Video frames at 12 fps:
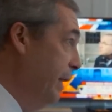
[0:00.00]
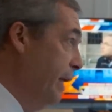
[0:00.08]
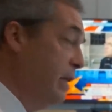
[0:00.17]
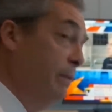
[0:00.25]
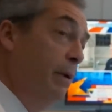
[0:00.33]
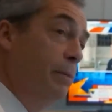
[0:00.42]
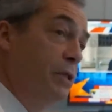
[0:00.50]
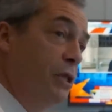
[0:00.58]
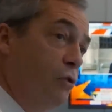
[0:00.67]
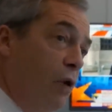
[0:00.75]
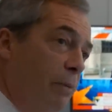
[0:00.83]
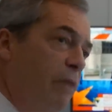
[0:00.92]
that's how the BBC
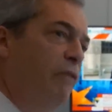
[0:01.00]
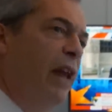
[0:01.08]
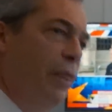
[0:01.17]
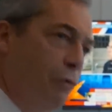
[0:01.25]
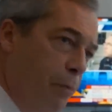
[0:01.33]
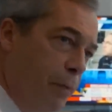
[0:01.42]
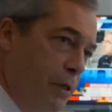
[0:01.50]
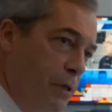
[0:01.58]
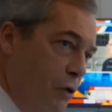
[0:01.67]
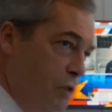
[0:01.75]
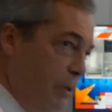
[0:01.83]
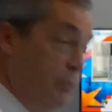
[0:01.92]
described a philanthropist,
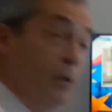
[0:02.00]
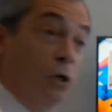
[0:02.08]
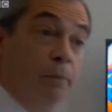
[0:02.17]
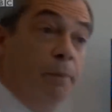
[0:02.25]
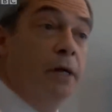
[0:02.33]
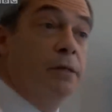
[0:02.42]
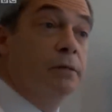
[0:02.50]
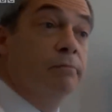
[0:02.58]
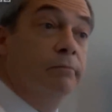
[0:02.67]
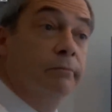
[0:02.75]
so she must be a good person.